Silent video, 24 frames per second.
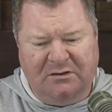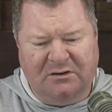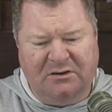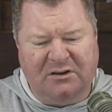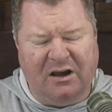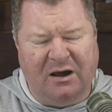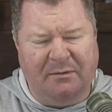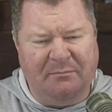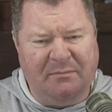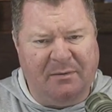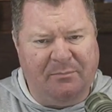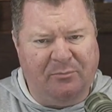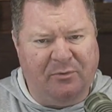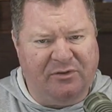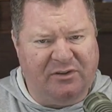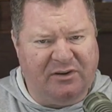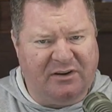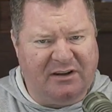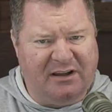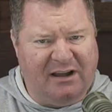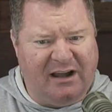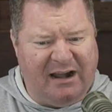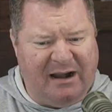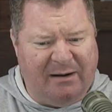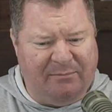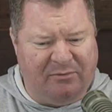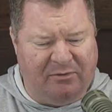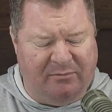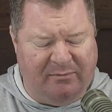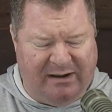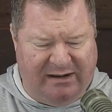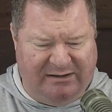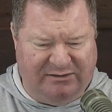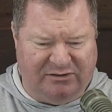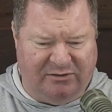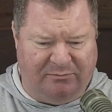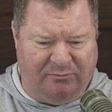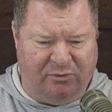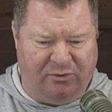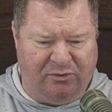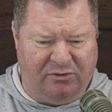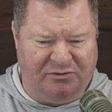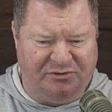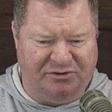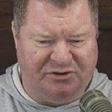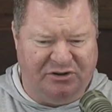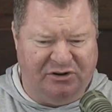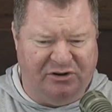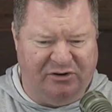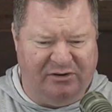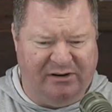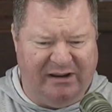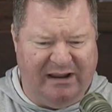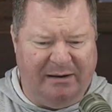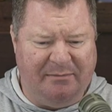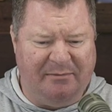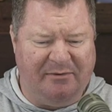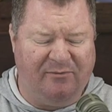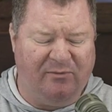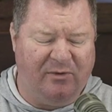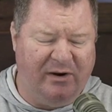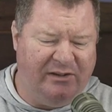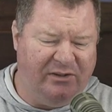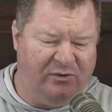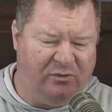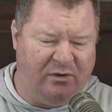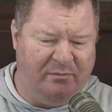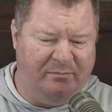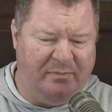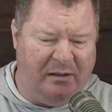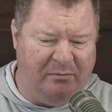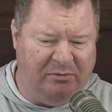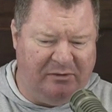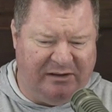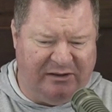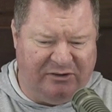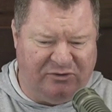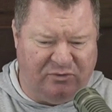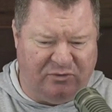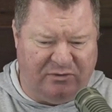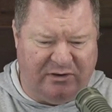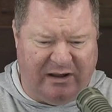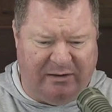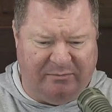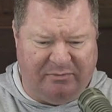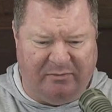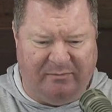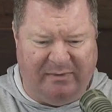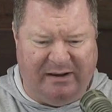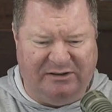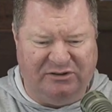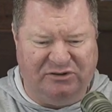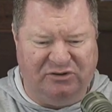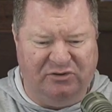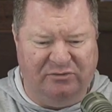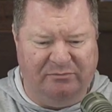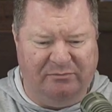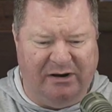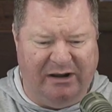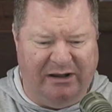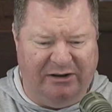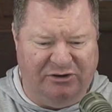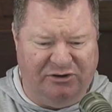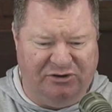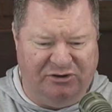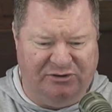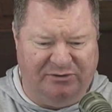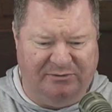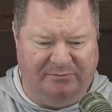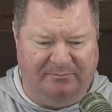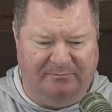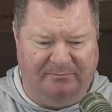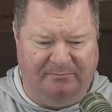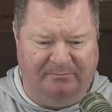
come up with a compromise on border security. I'm afraid the Republicans will compromise too much.